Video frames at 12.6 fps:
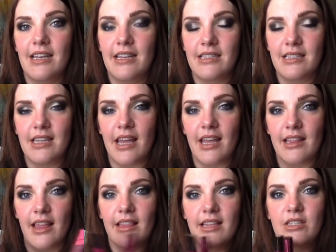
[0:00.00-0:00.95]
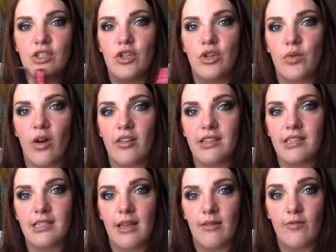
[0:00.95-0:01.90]
in saying that these two are the
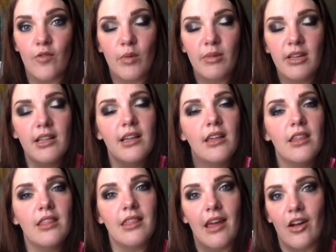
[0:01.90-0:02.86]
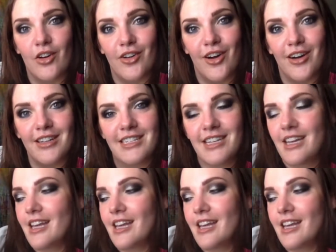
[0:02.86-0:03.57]
same formula they are not.